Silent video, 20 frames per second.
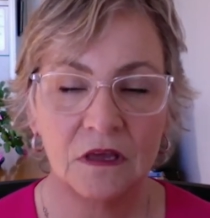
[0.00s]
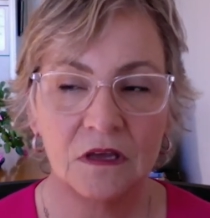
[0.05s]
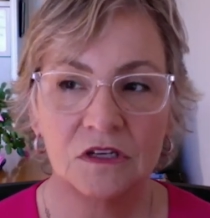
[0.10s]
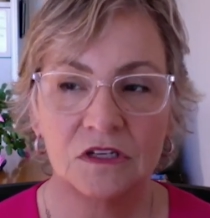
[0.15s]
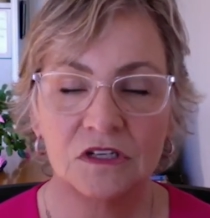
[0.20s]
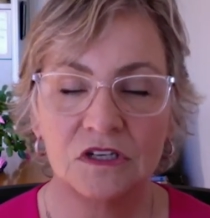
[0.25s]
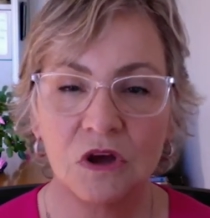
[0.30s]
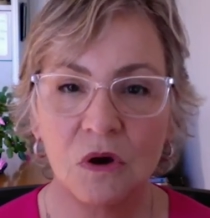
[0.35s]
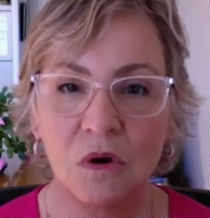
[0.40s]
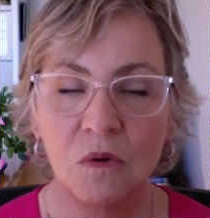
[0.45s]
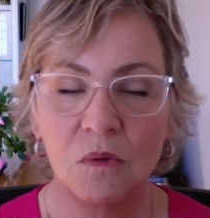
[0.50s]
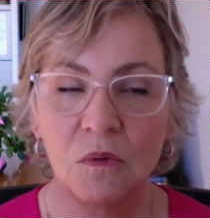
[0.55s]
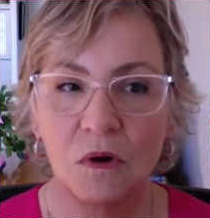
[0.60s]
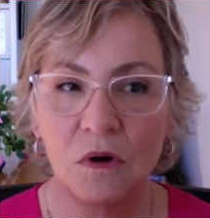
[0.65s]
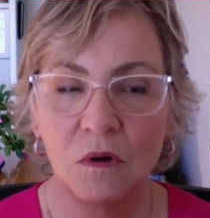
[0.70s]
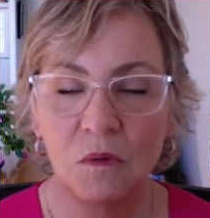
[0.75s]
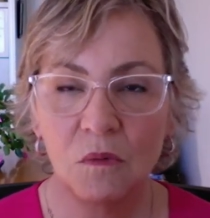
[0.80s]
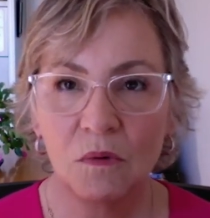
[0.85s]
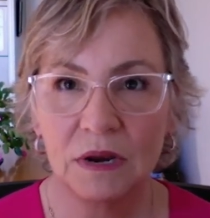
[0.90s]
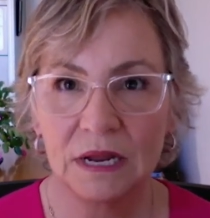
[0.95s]
So
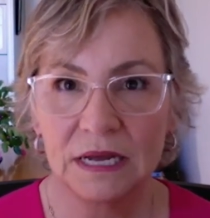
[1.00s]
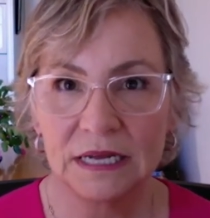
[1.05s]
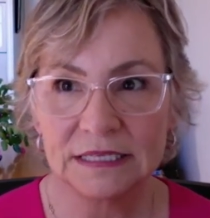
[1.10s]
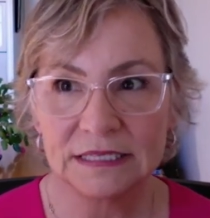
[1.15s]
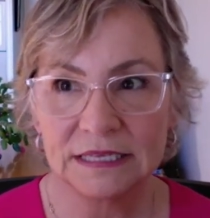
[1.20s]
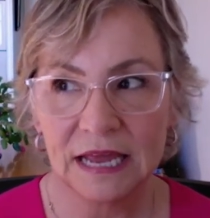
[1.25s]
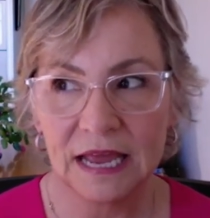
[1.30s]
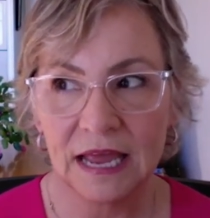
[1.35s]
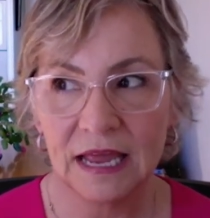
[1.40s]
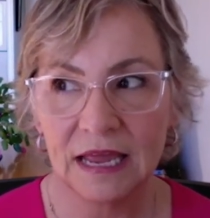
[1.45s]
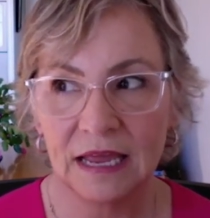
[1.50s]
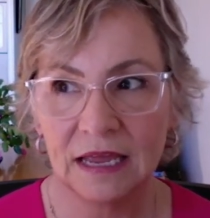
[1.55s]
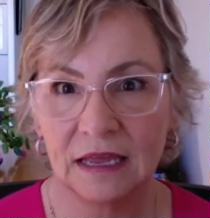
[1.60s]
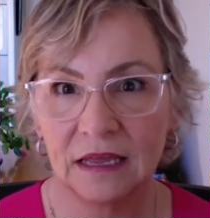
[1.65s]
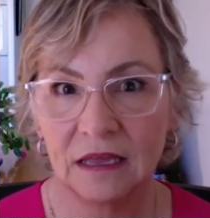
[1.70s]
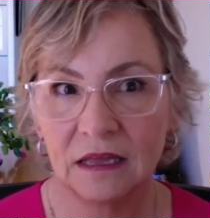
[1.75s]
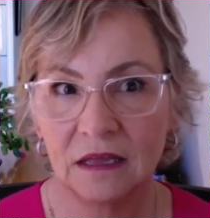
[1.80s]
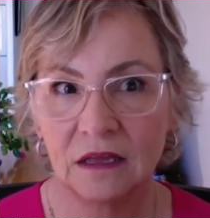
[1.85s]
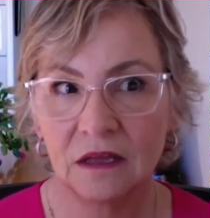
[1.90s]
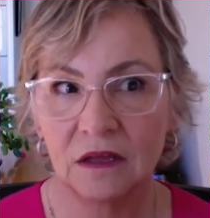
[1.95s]
when I
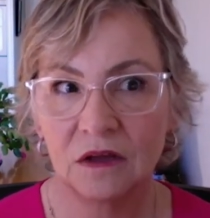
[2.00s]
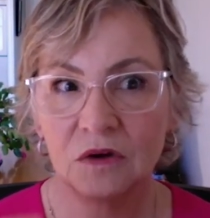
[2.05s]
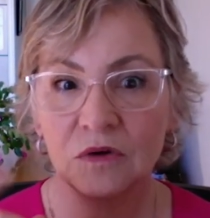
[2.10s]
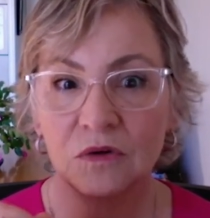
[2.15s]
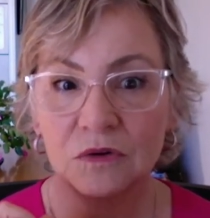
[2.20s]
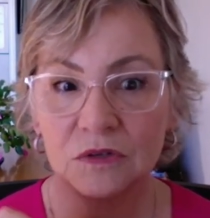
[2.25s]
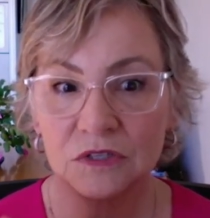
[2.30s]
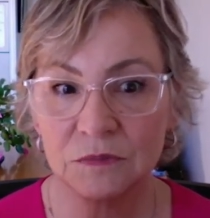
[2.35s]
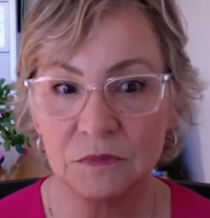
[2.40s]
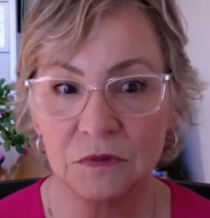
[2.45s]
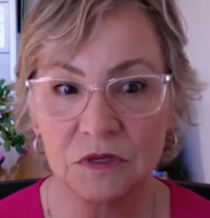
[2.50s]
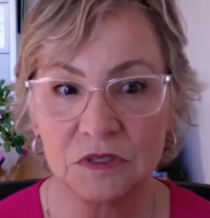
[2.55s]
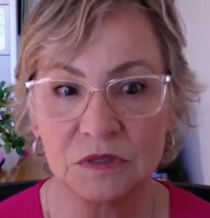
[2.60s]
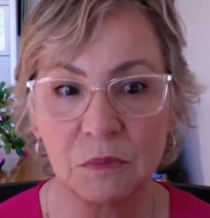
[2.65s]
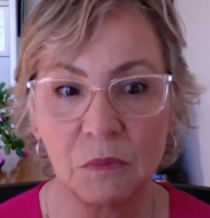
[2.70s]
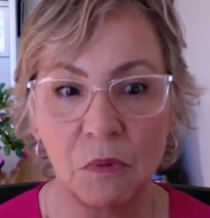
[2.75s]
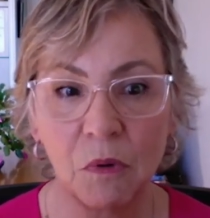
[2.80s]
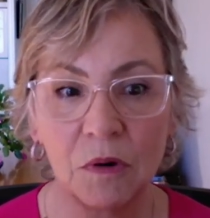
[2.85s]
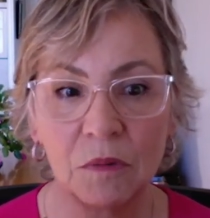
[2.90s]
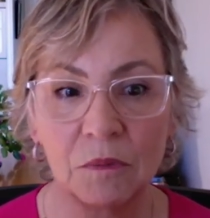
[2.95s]
say, who is the most
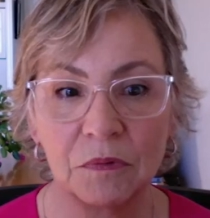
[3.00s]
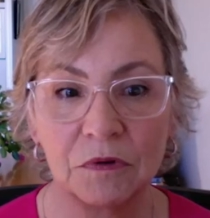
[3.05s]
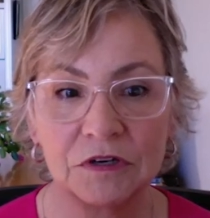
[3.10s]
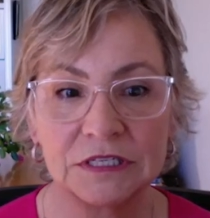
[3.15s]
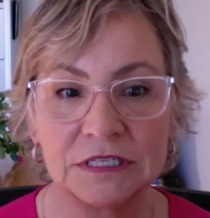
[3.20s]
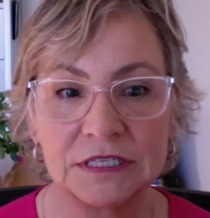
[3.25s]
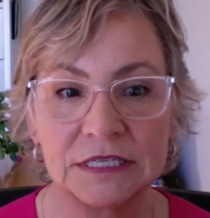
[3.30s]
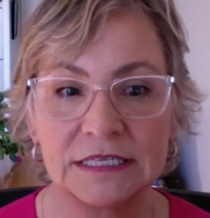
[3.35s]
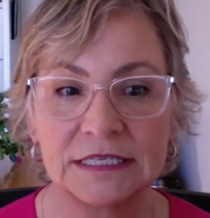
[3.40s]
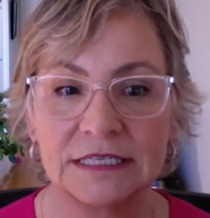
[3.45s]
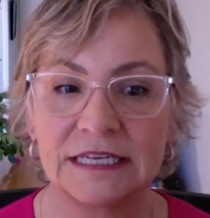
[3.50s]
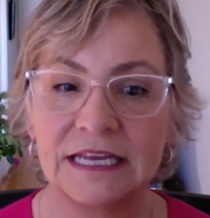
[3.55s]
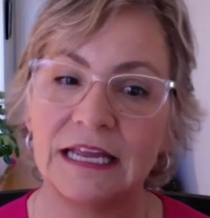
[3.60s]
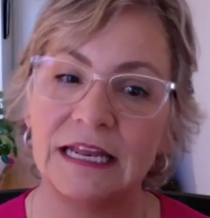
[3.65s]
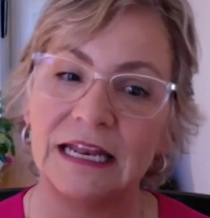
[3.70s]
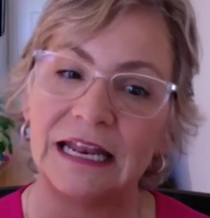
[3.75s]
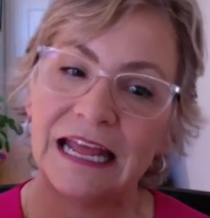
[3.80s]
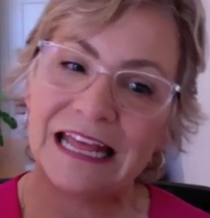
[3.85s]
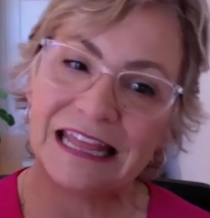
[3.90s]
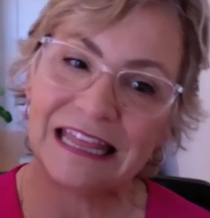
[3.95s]
important person in the
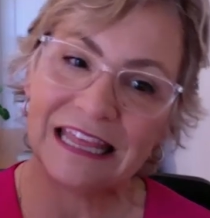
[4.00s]
scene?